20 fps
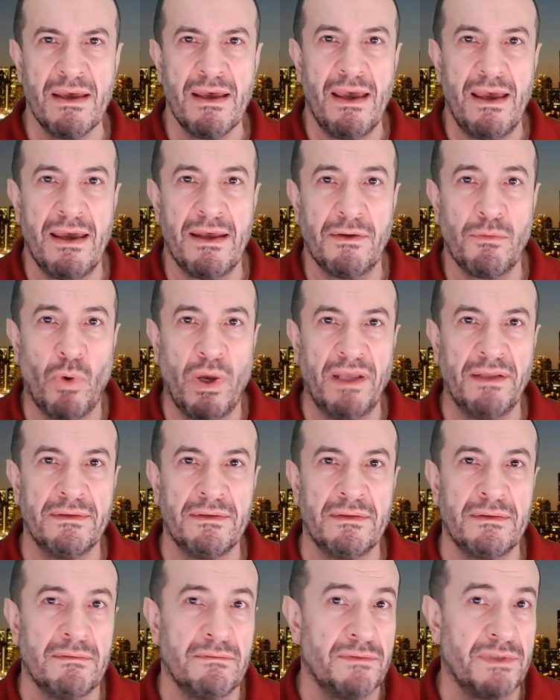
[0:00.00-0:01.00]
and
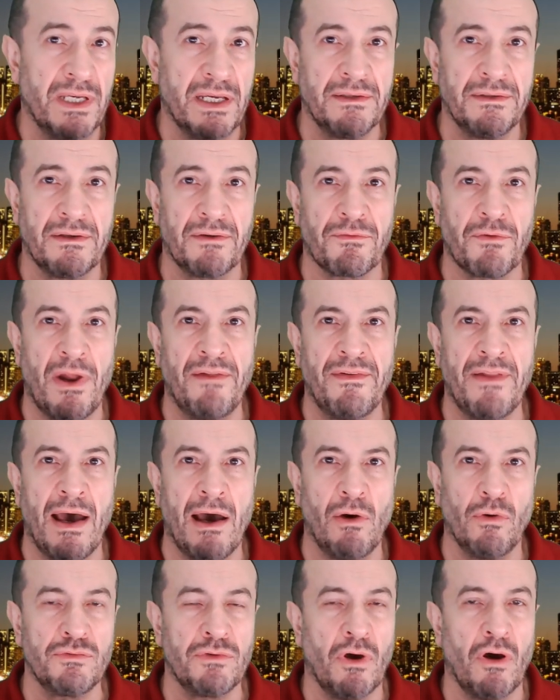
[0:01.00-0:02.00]
when they run
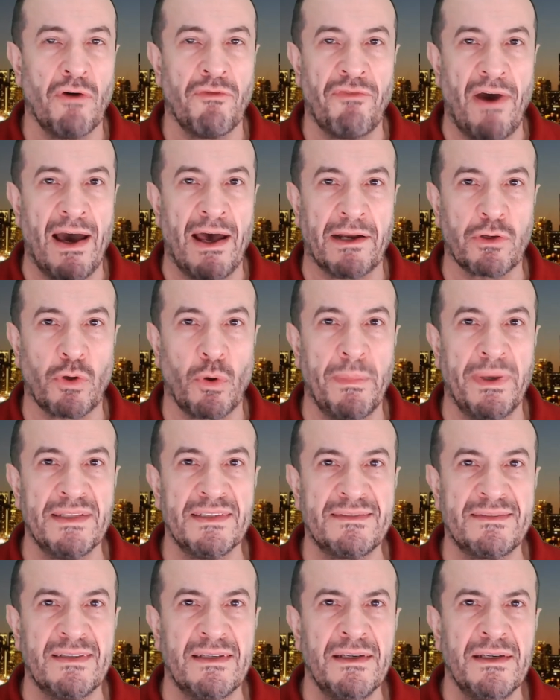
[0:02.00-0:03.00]
out of
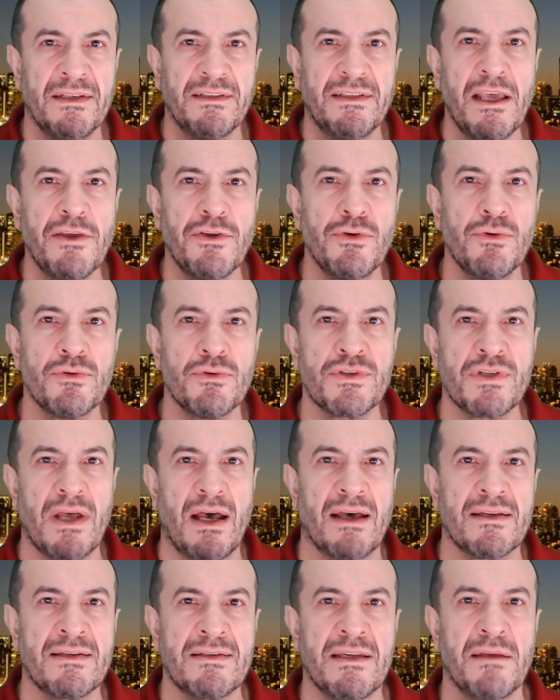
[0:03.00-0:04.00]
arguments, they use
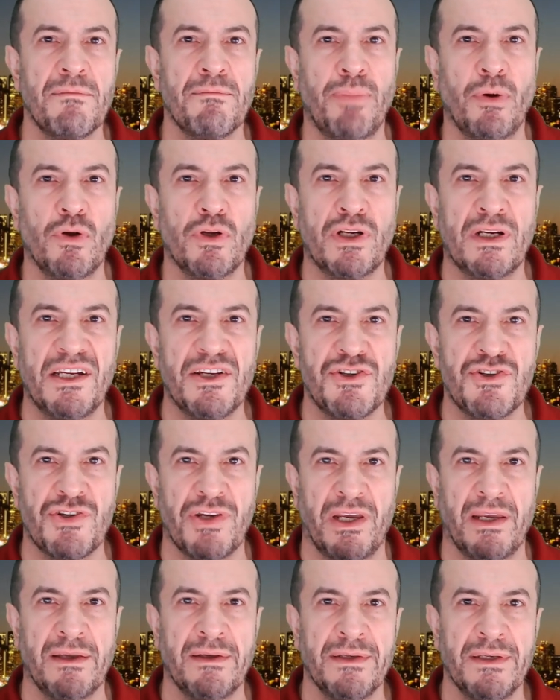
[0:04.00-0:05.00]
a simple
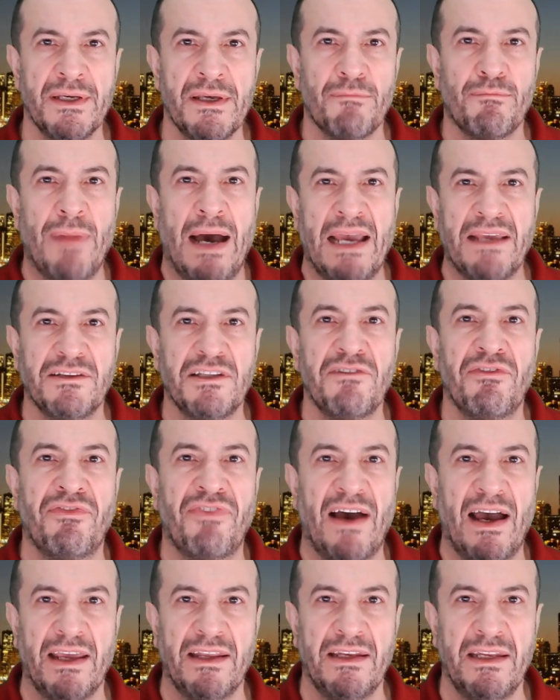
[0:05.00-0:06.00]
cliché by
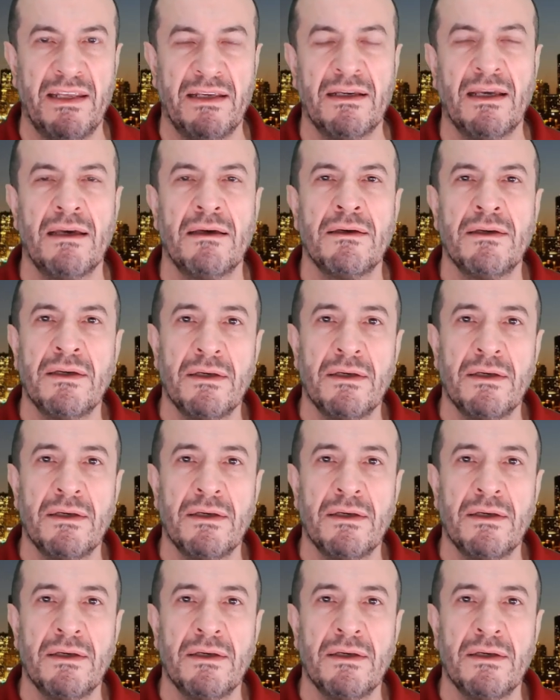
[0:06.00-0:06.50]
defining